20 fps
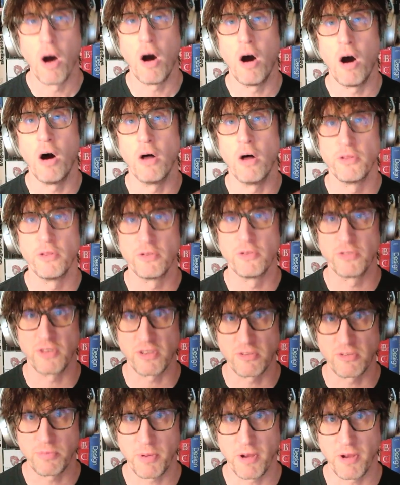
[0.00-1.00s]
All those
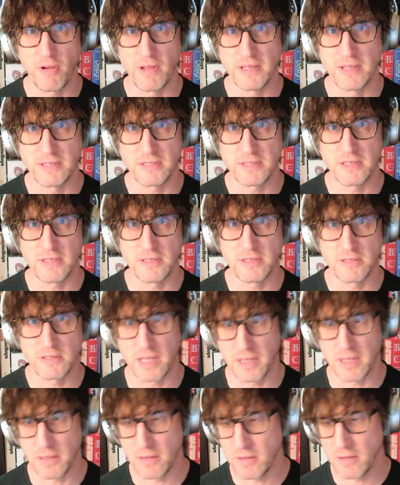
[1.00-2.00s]
experiences
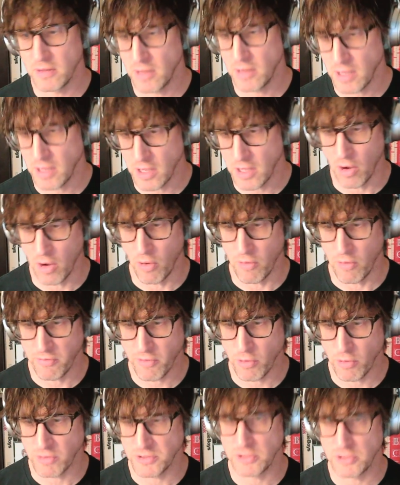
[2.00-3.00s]
that, of
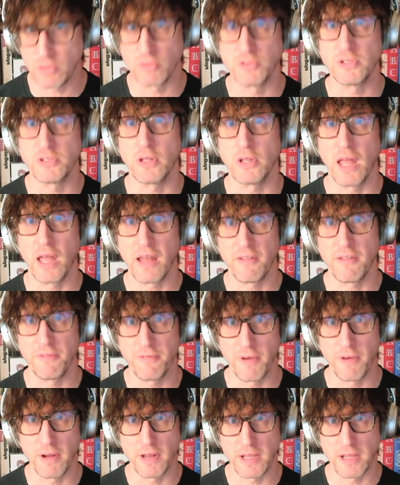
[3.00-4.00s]
course, there was a lot of
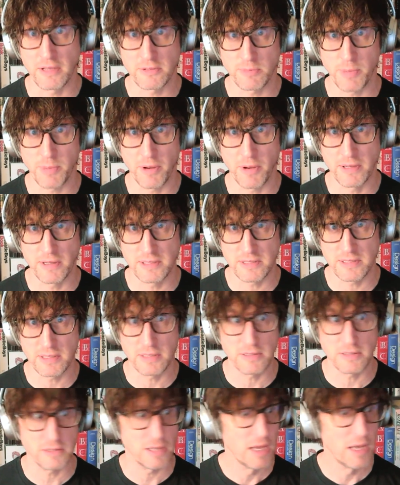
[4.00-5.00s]
fun
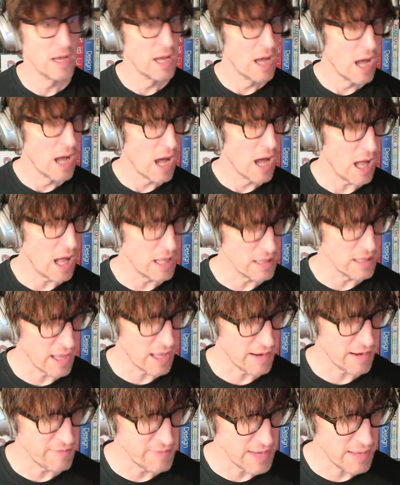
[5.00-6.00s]
experiences, a
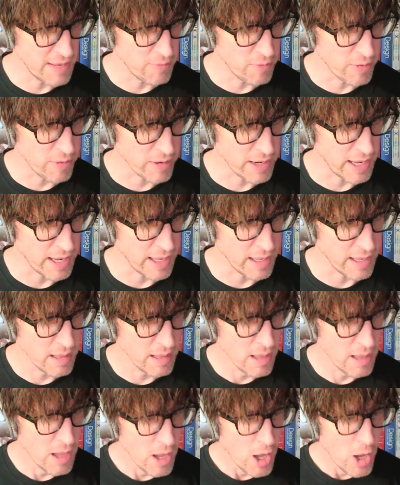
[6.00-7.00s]
lot of networking,
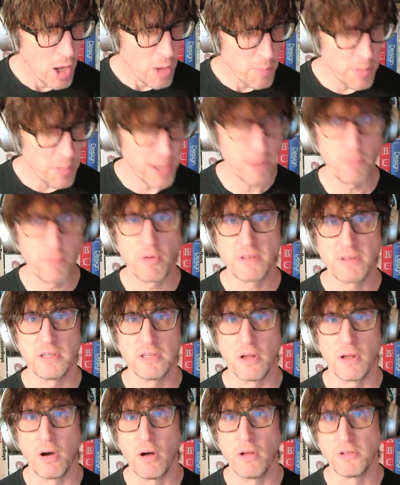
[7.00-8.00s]
but it
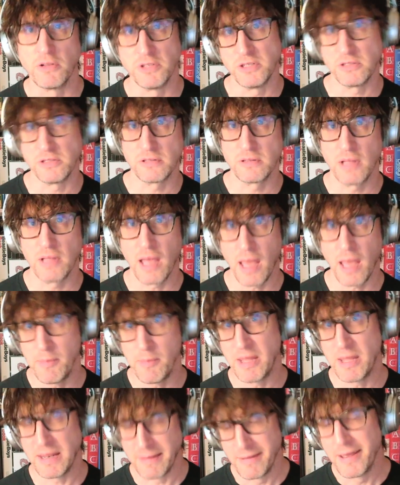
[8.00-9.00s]
wasn't all just, I
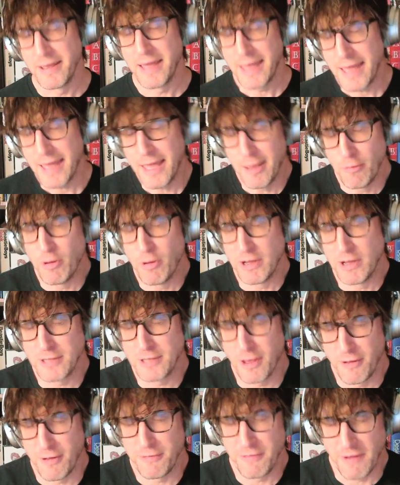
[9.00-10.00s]
mean, it was
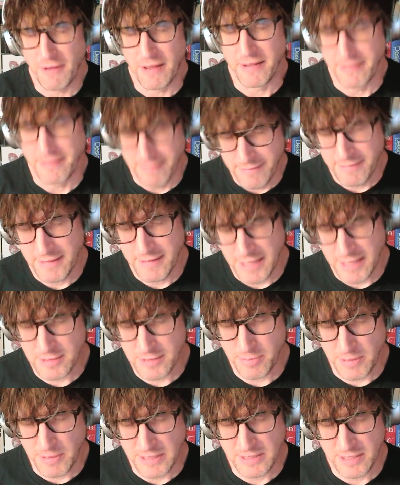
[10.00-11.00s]
all fun. Let's
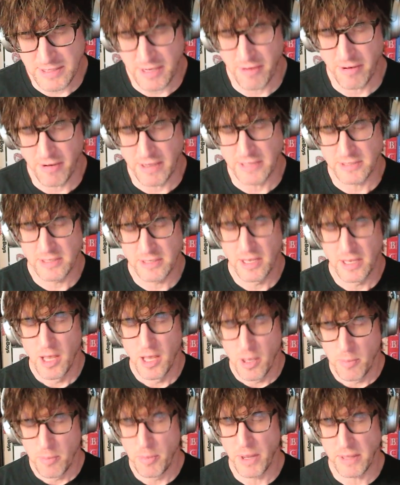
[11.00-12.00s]
be serious.
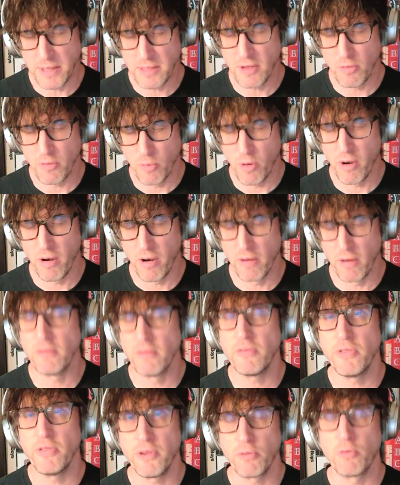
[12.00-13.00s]
But there
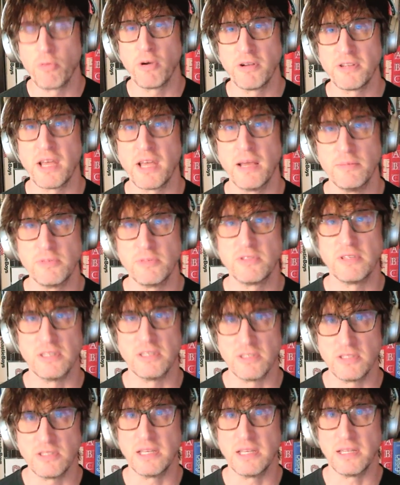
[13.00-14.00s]
were times to
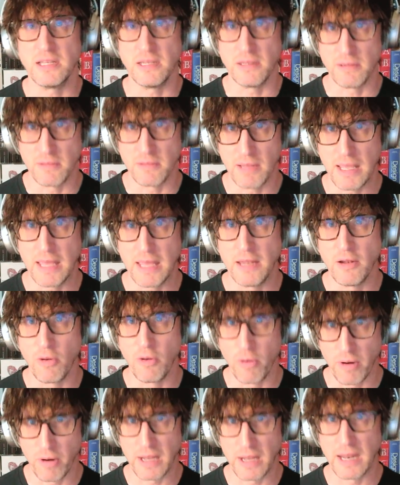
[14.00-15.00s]
sit and
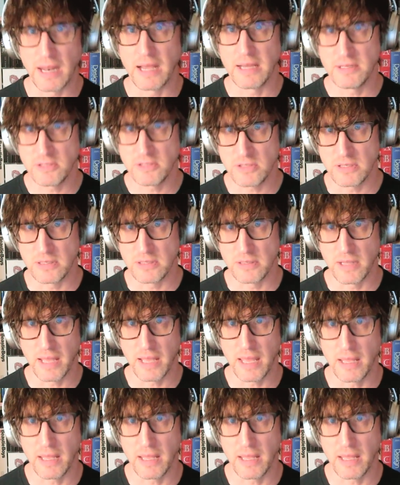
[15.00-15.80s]
organize and